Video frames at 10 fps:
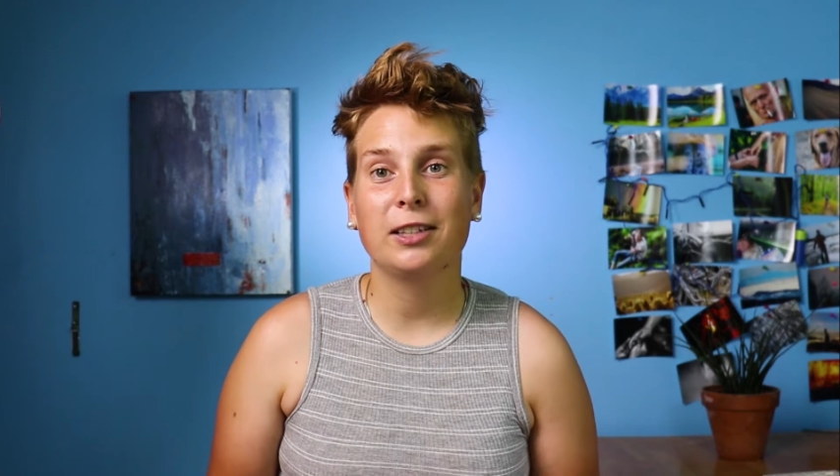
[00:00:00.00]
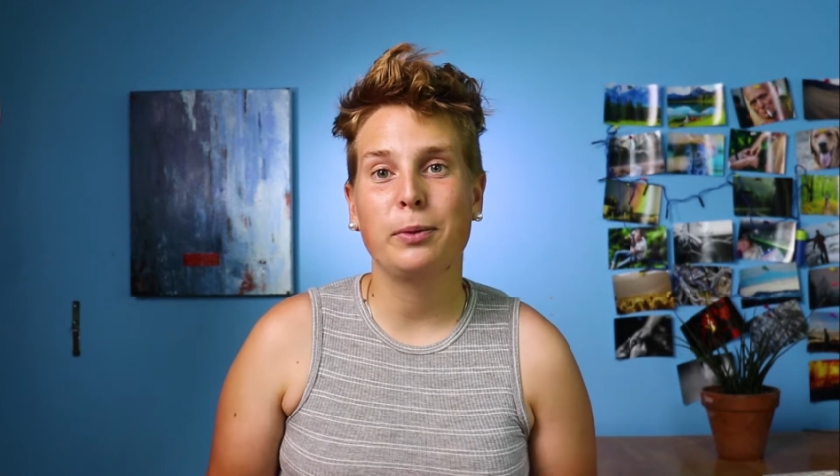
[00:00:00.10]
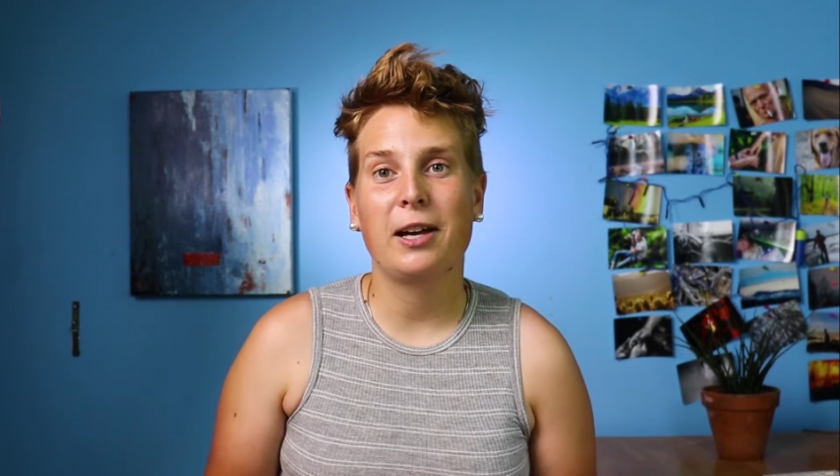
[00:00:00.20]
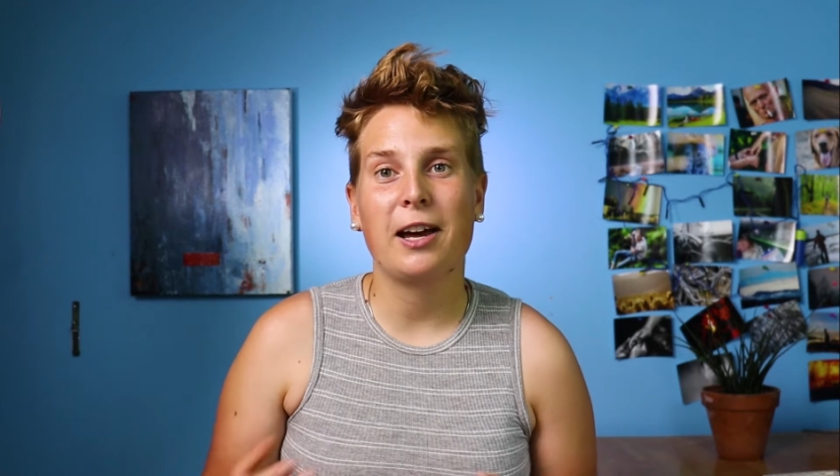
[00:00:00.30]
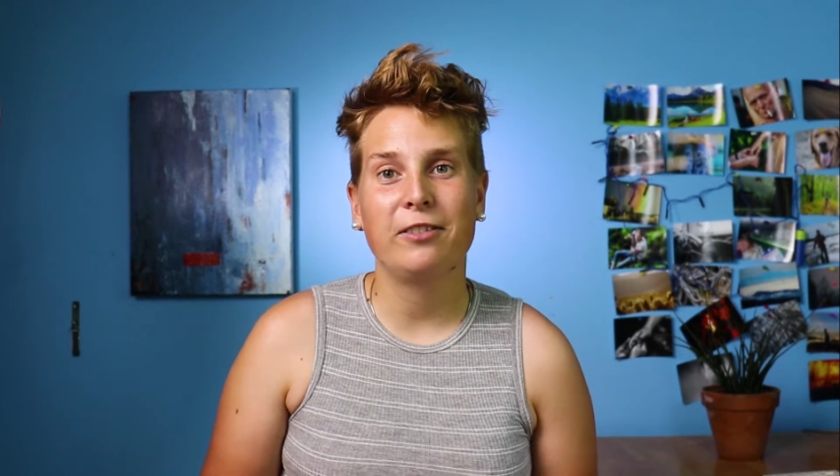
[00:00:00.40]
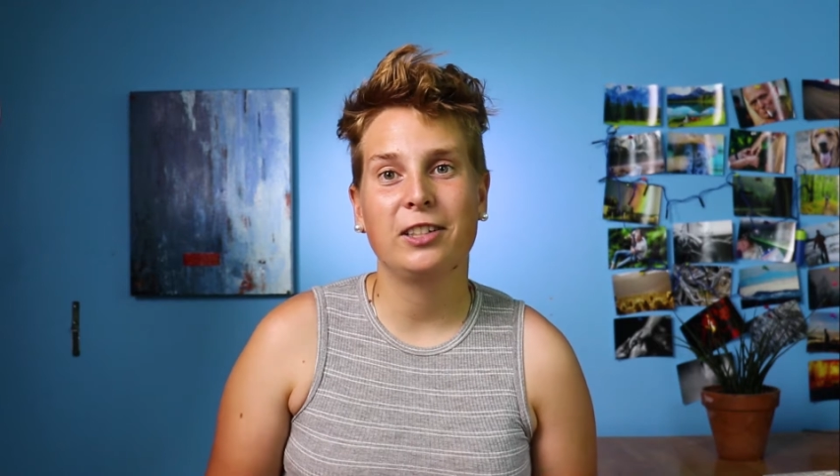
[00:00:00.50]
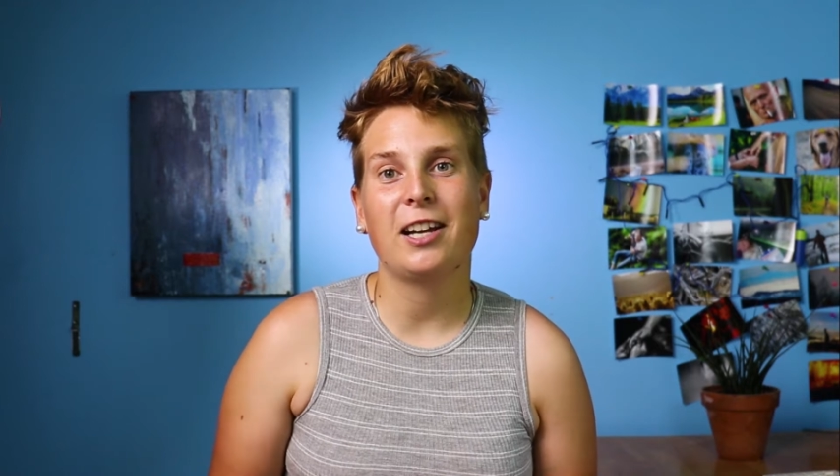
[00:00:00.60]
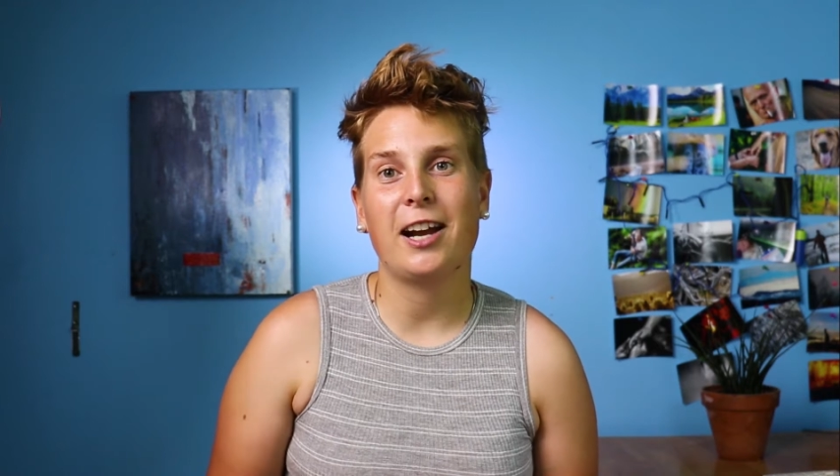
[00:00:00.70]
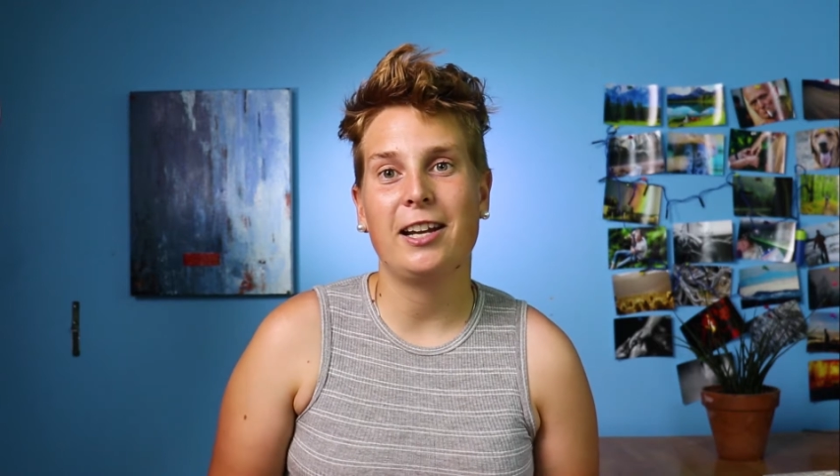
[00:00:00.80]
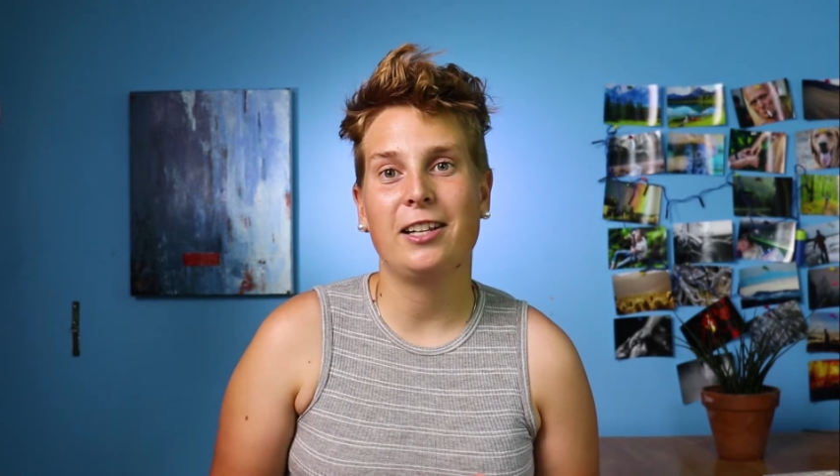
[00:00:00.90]
we kind of
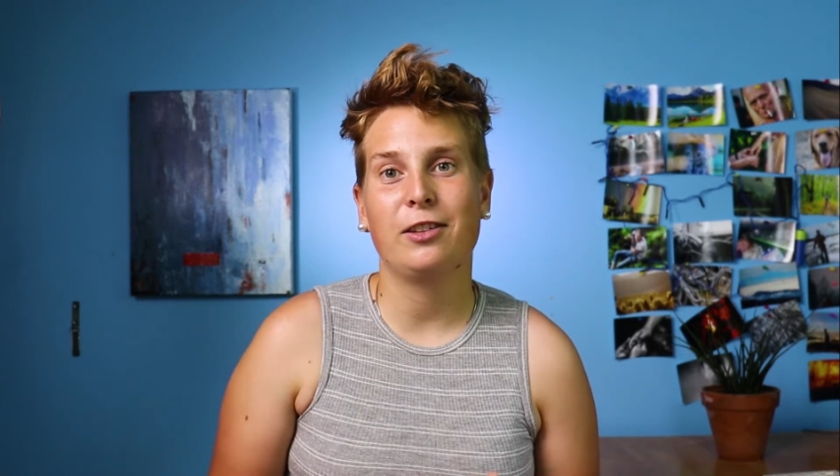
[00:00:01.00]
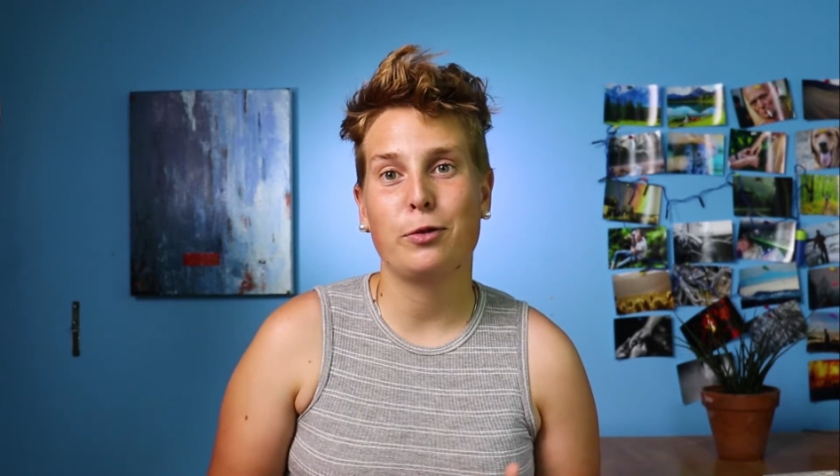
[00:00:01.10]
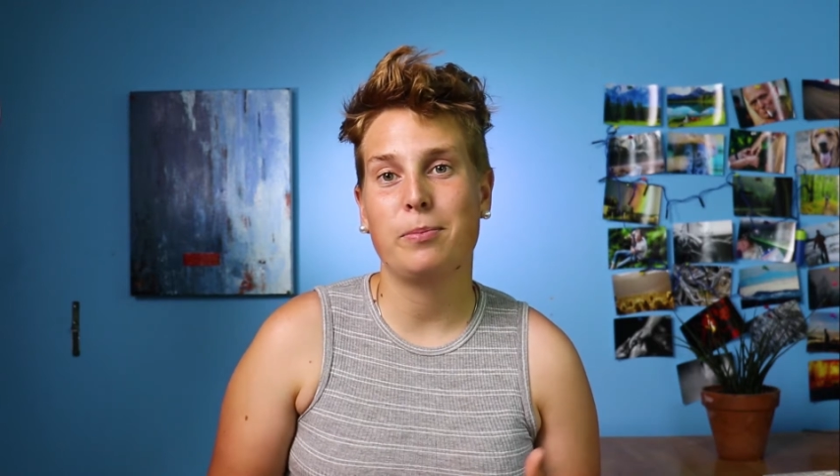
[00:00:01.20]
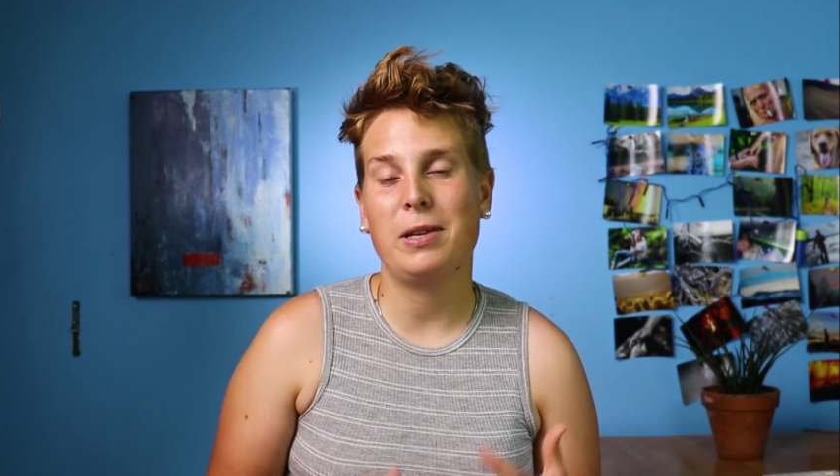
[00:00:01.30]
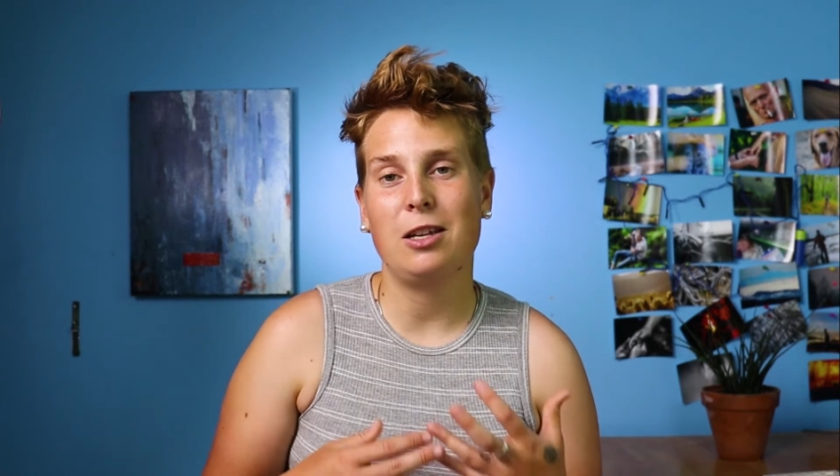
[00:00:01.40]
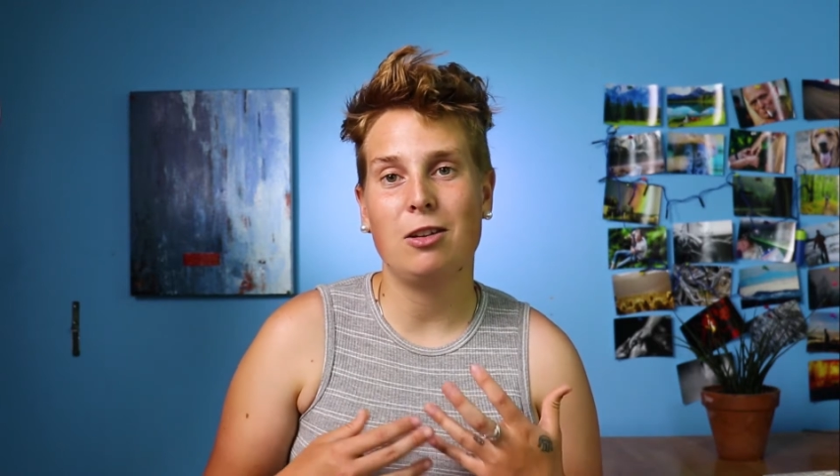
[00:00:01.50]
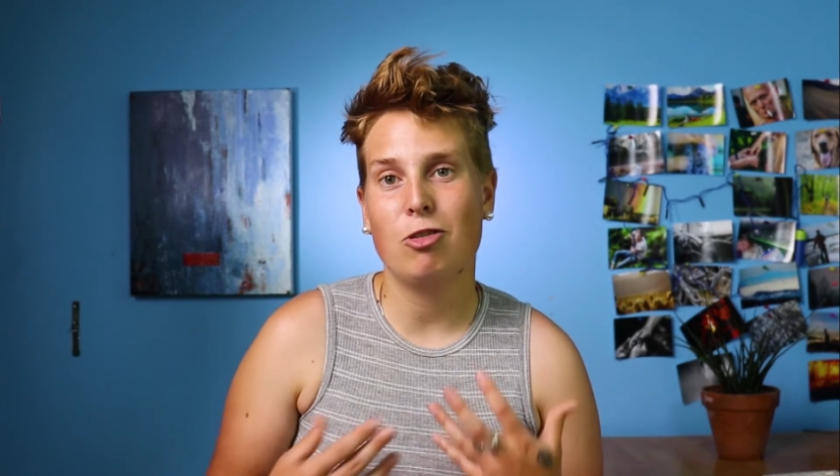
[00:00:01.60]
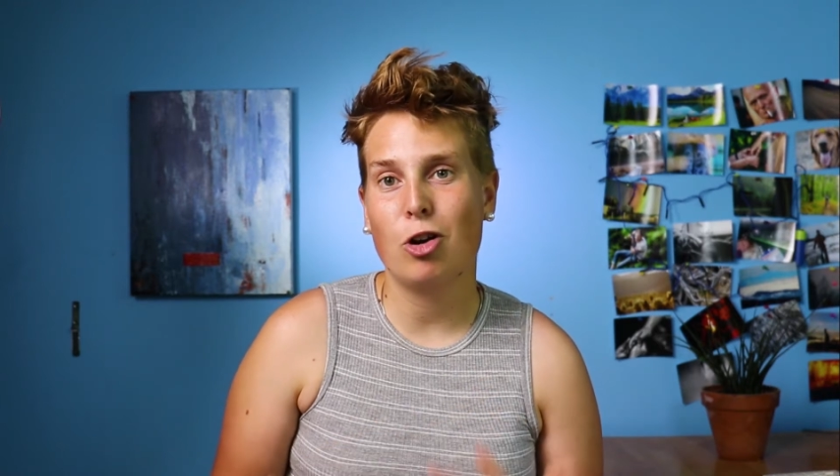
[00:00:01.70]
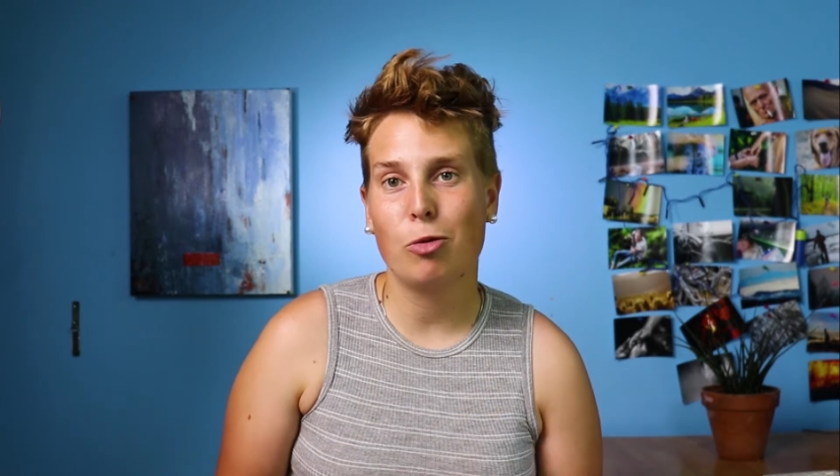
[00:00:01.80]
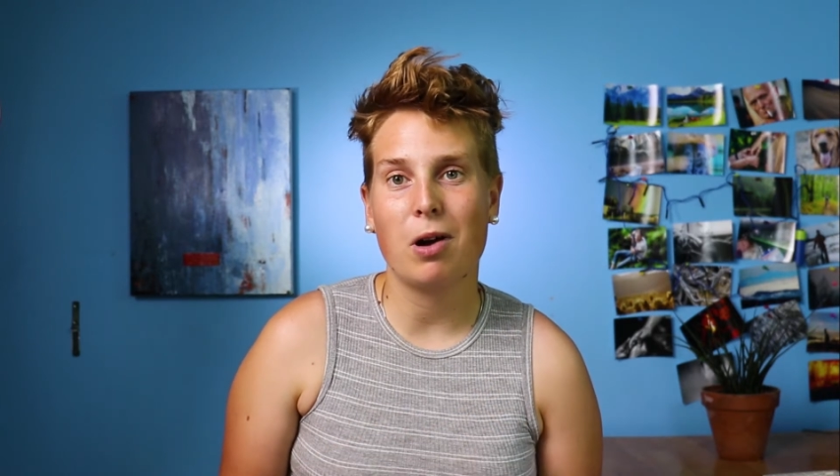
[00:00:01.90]
decided there would be
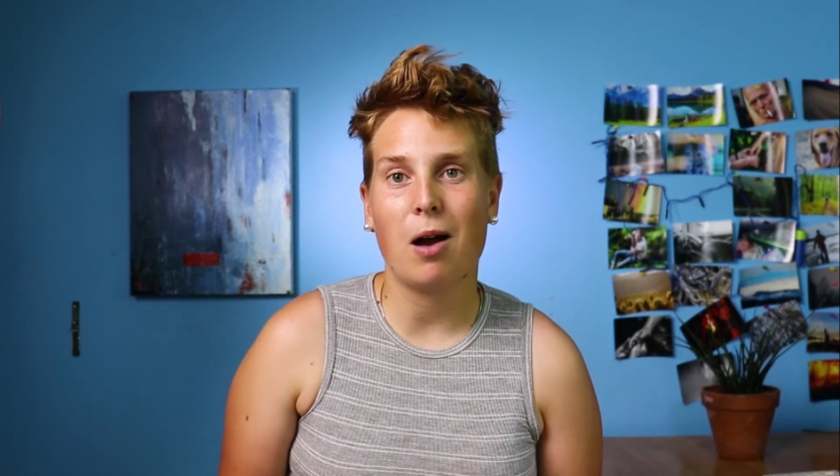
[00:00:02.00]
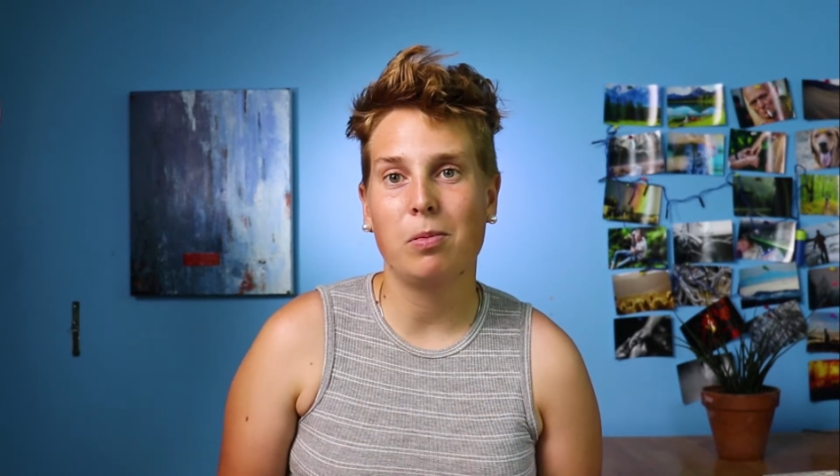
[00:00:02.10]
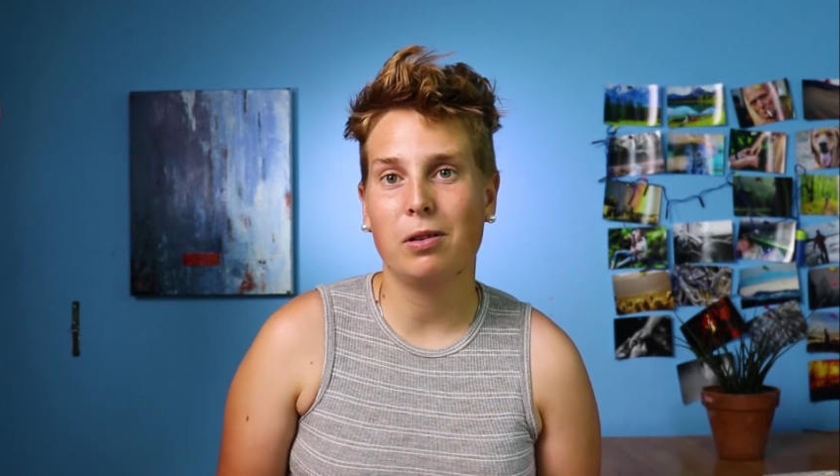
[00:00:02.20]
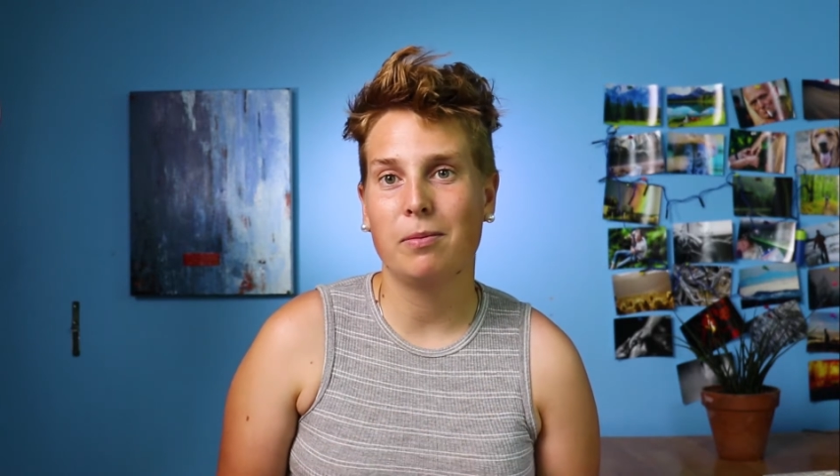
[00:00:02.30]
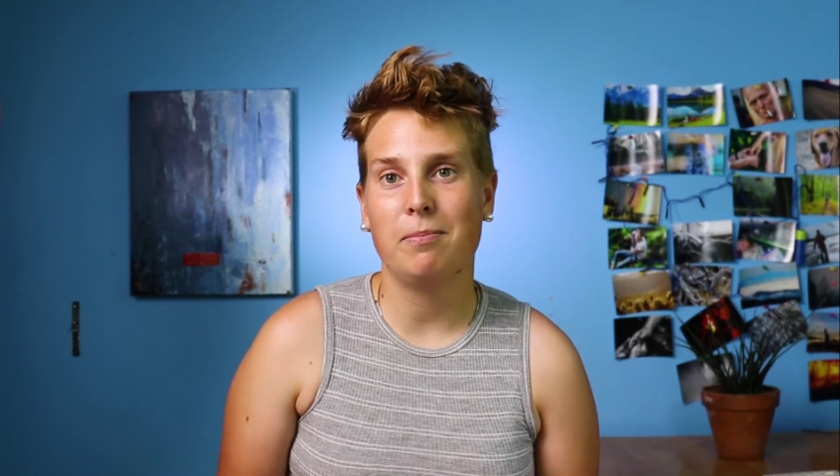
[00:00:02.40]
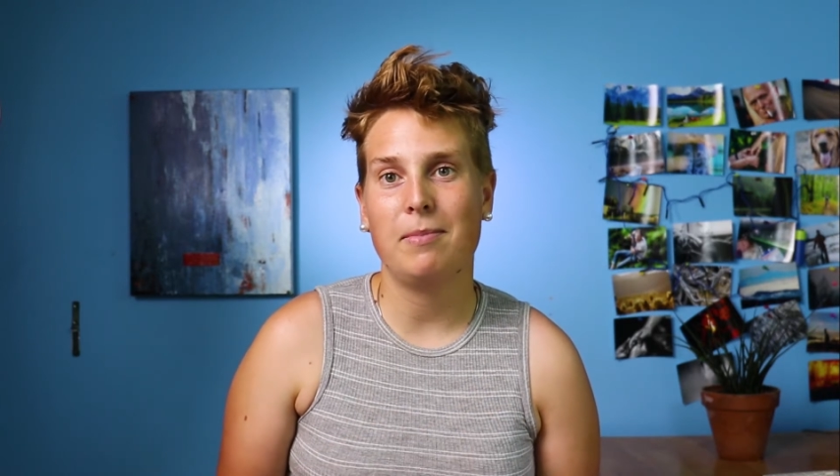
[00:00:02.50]
no problem